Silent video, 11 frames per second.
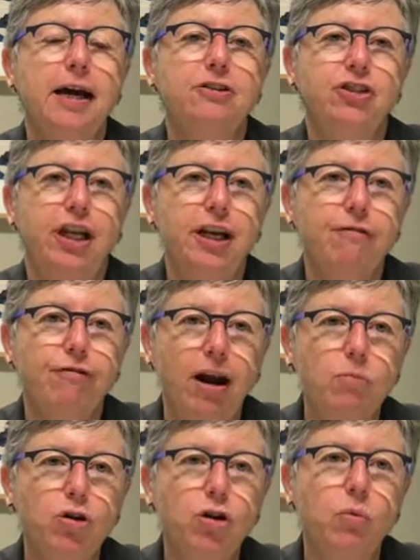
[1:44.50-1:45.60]
setting a
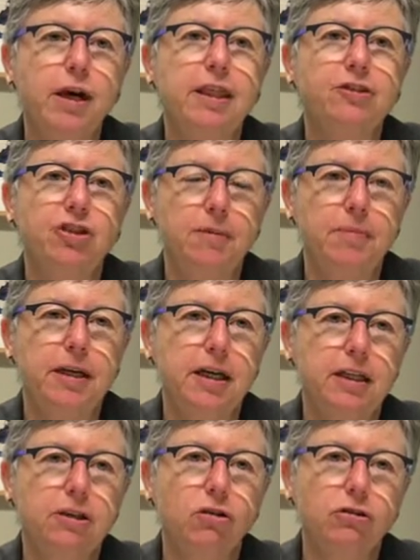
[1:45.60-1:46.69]
framework where the
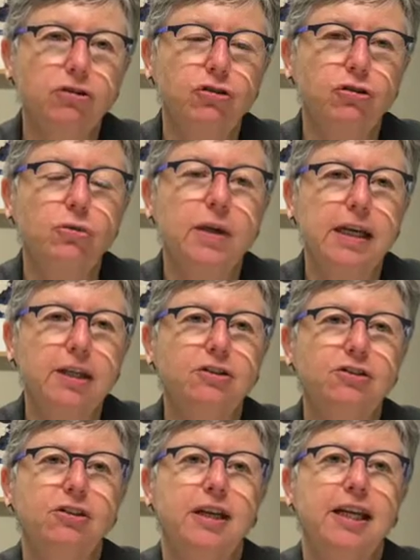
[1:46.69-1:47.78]
CPD that doctors do
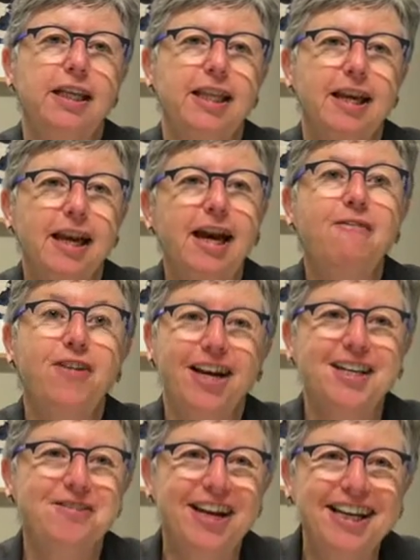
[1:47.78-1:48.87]
is in the
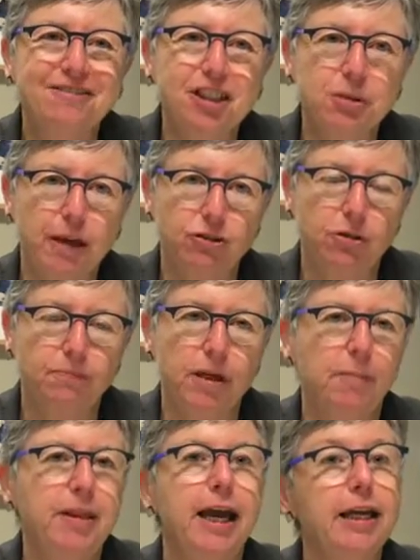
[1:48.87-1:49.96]
effective end of the spectrum.
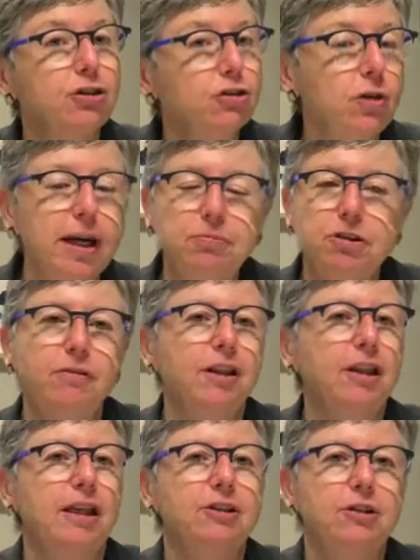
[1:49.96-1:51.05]
I mean, they can do heaps of
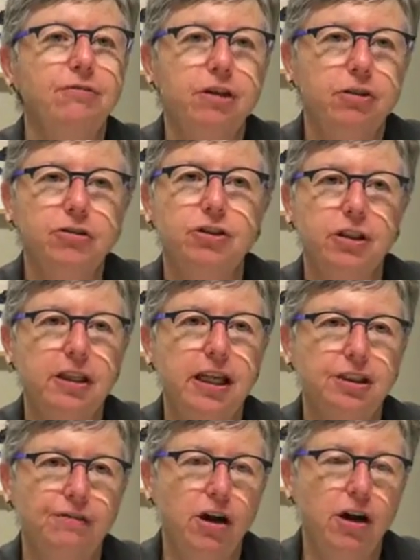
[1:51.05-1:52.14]
other things if they're interested,
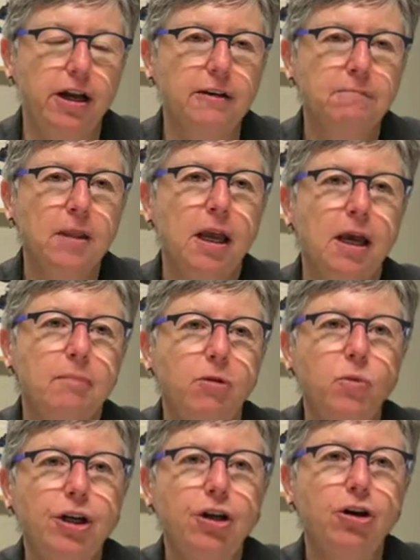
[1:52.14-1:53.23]
that's fine.
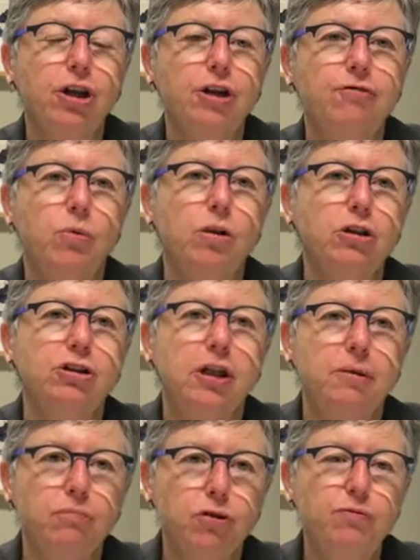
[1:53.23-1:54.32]
But we know that if you want
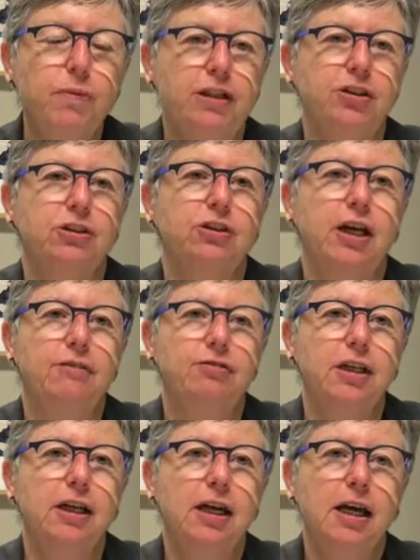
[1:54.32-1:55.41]
to improve patient
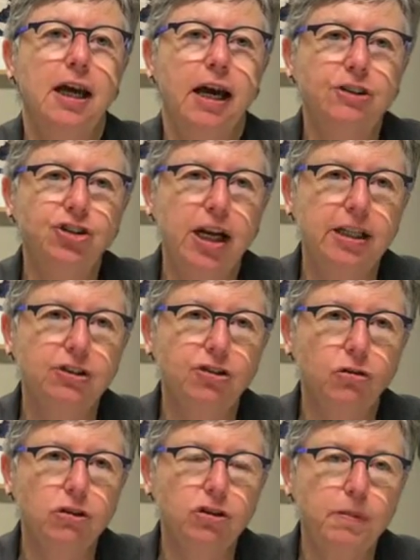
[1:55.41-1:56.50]
safety and change
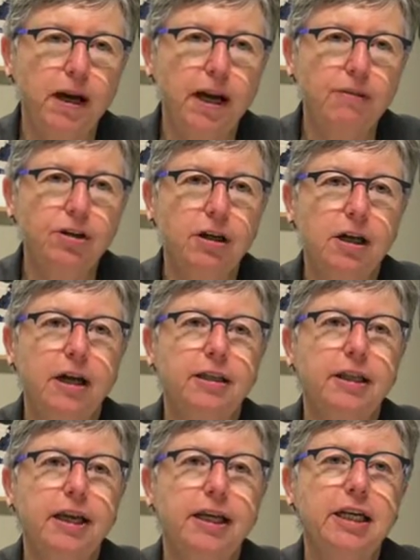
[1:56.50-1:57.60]
doctors' behaviour,
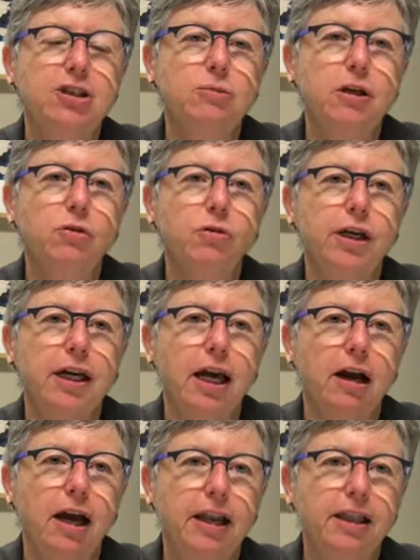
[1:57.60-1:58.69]
then they need to be looking
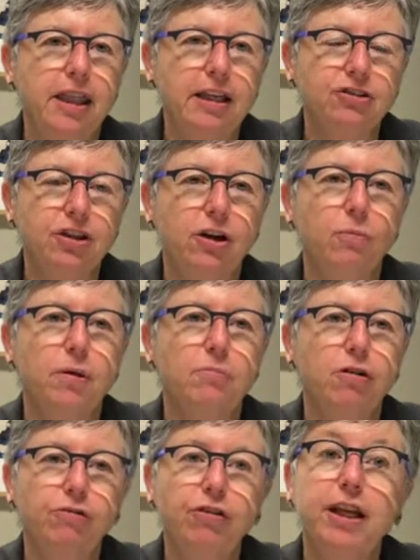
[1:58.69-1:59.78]
at things that help
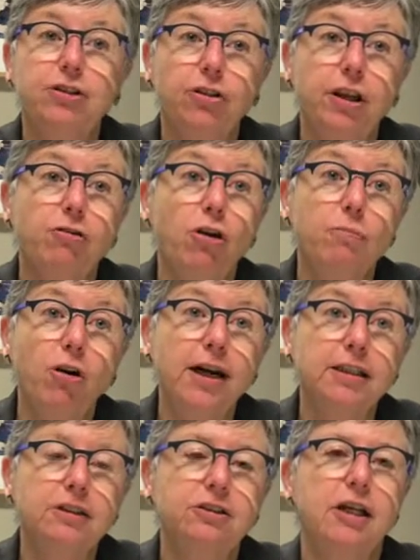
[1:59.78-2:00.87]
them reflect on their own
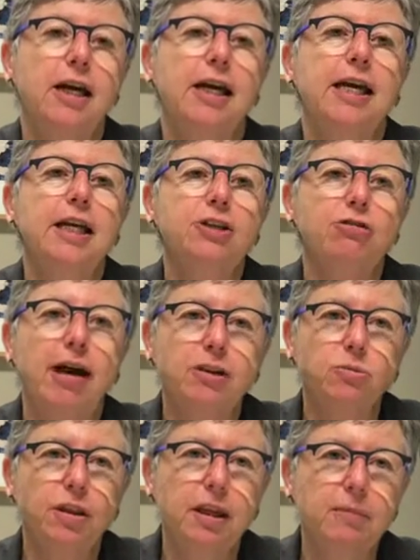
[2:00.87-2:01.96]
practice,
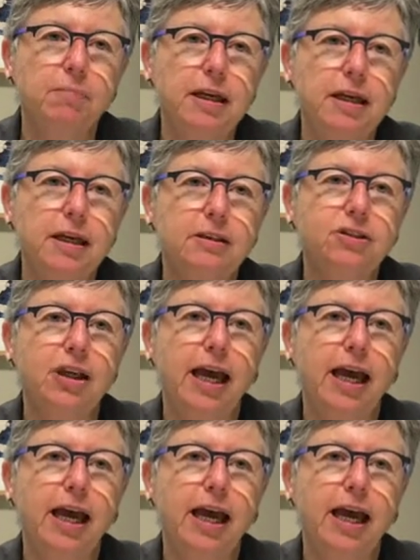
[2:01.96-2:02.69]
interact with their peers,